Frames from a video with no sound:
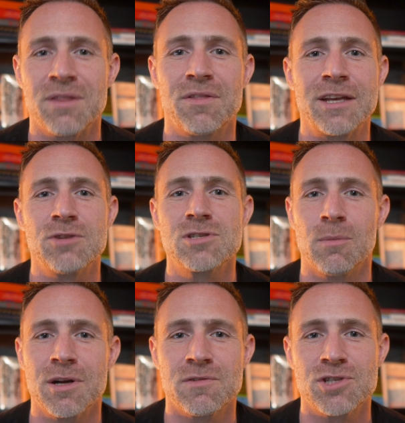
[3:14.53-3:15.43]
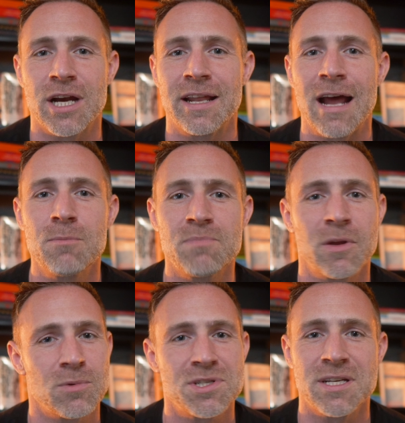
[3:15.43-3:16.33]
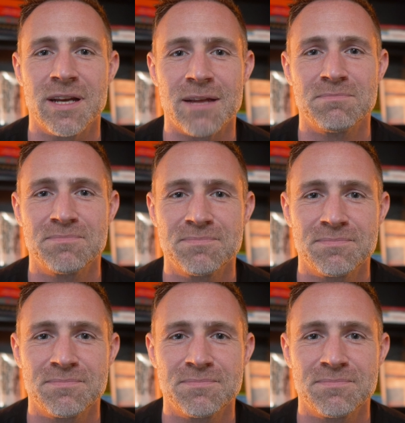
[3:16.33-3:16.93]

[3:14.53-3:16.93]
And thank you so much for checking it out, and we'll see you again.